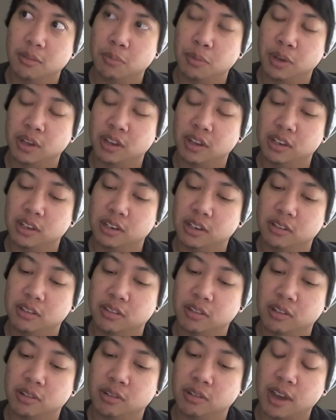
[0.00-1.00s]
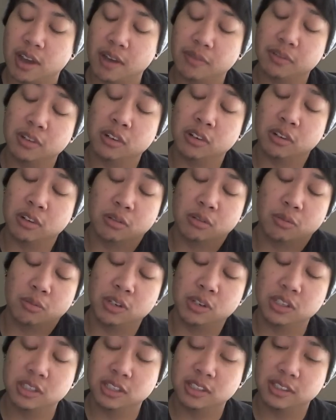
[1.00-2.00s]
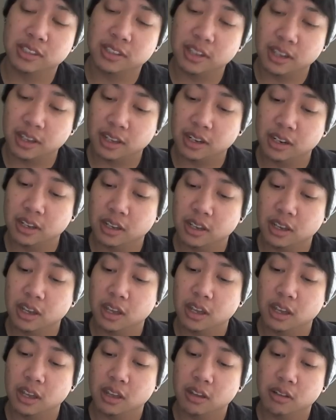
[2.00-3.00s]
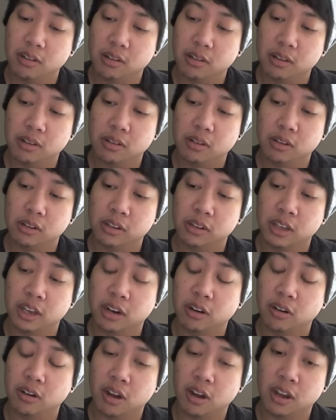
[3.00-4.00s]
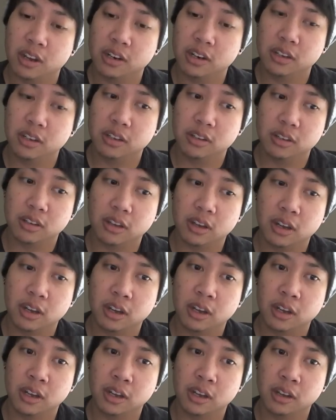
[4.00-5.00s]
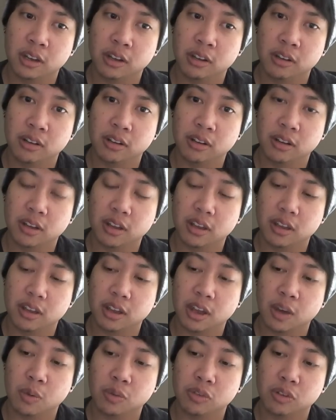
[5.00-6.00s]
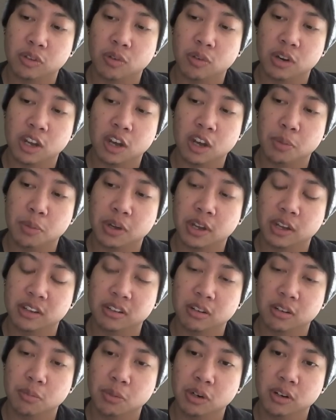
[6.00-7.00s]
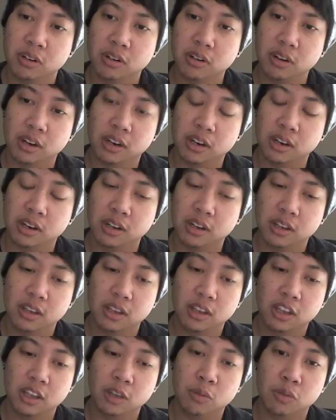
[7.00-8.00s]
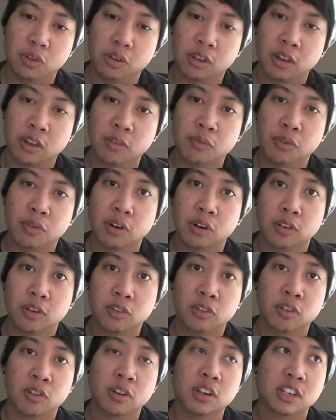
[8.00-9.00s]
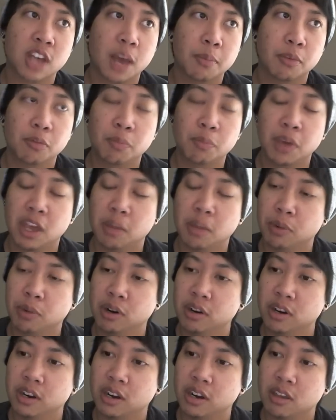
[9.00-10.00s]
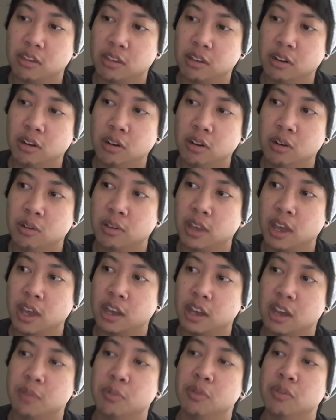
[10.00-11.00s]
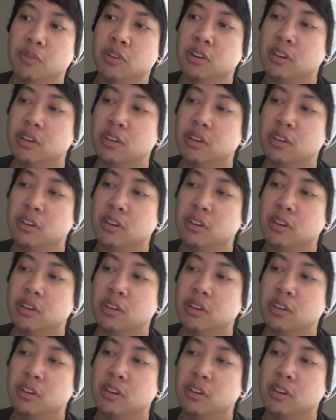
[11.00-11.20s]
But so after what she said, later on, I was going to help a customer, and he was looking for a certain type of paper, and I said, "Oh yeah, come over